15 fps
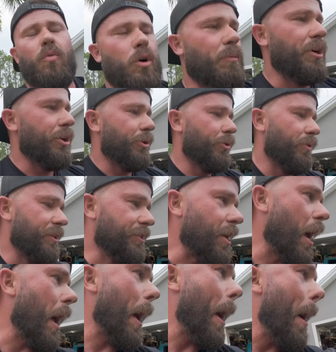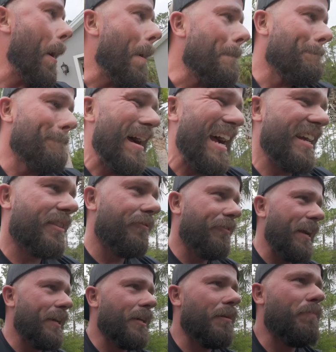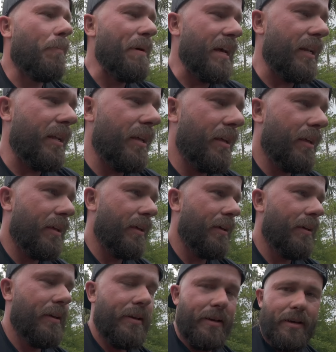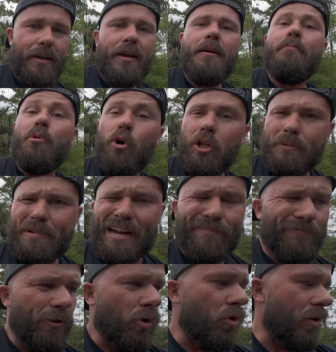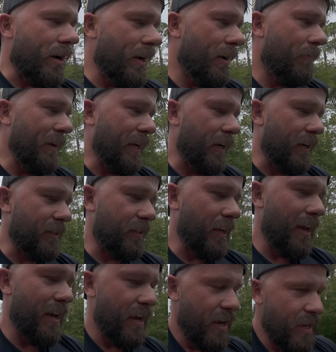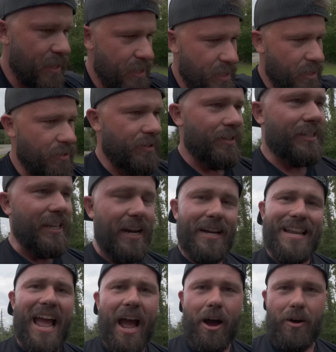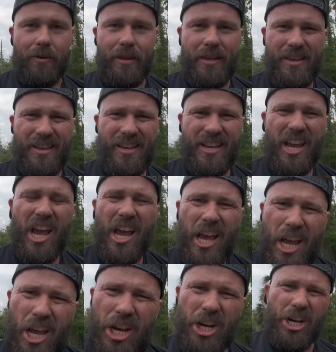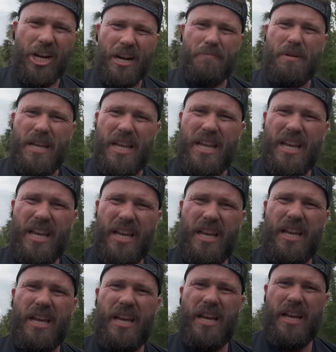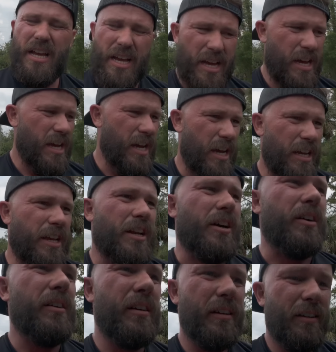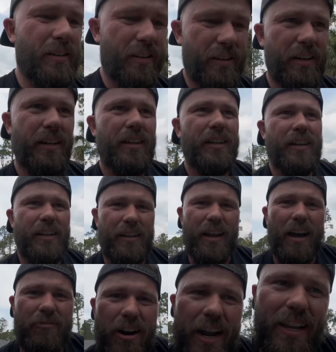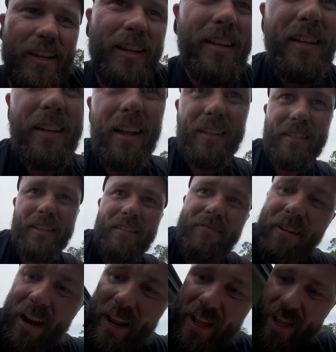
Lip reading: What I'm gonna do is back the van up a bit, pull it back forward, because when you set it down, you're gonna be, you know, not right, not sitting right.